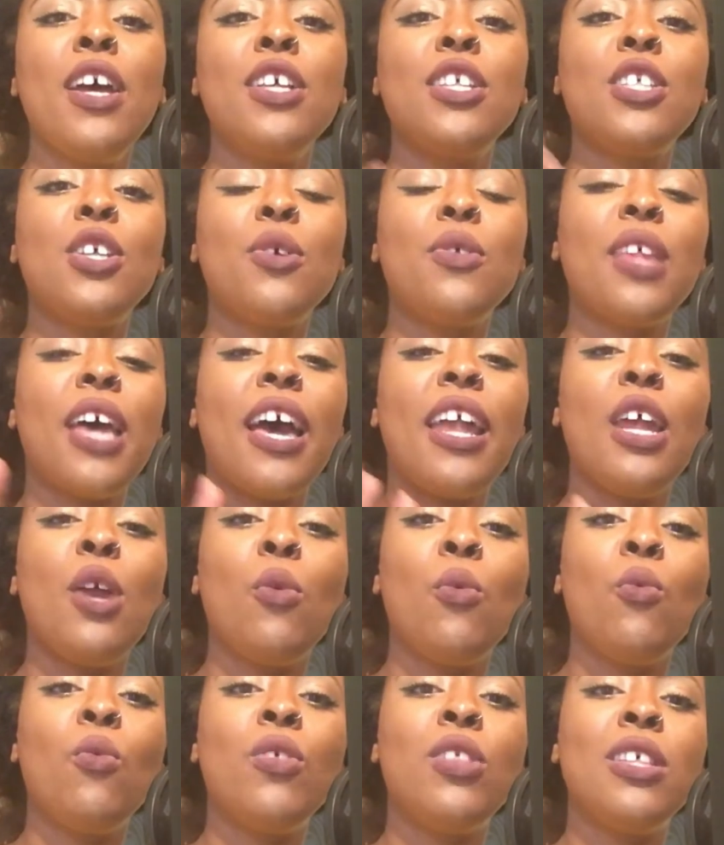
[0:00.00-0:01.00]
so that
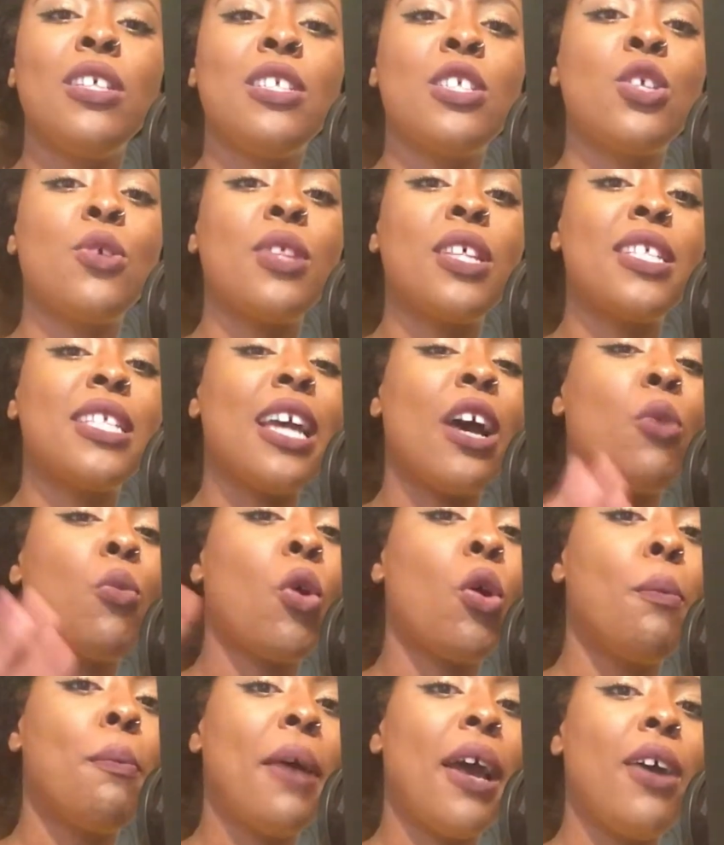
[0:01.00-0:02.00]
the sound
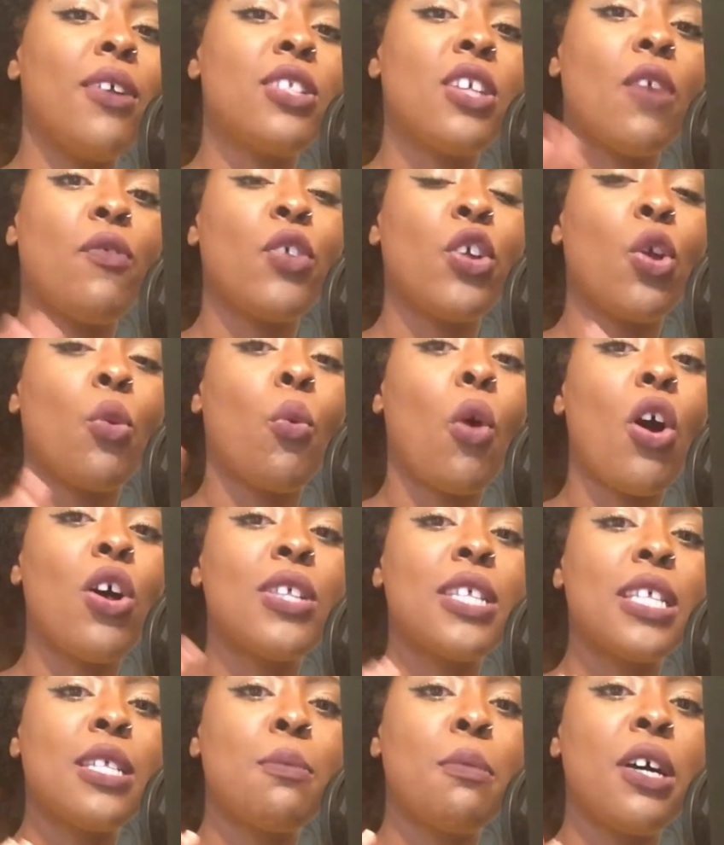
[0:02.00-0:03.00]
won't bounce off of your
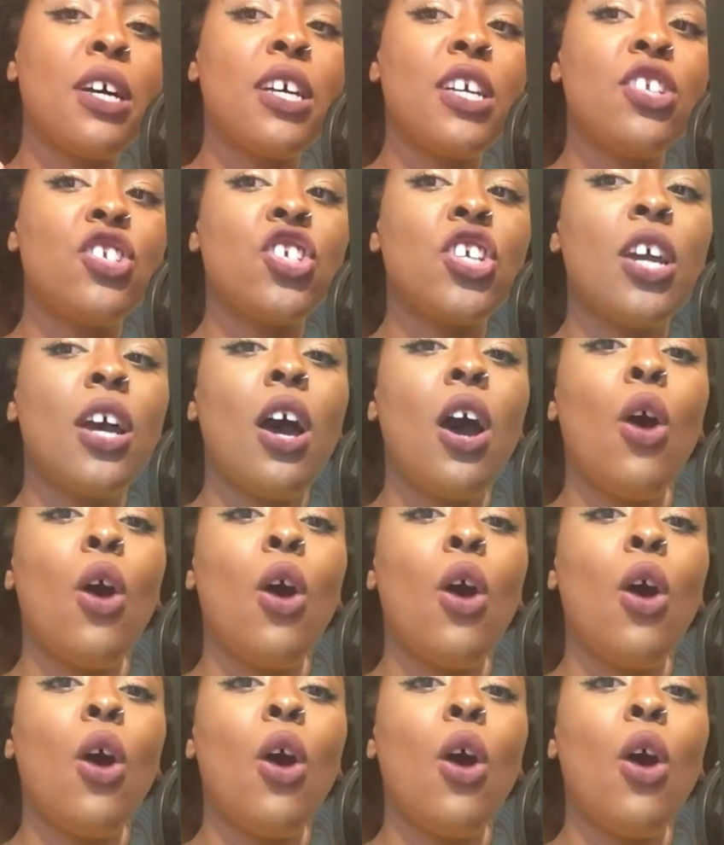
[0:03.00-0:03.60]
walls as much.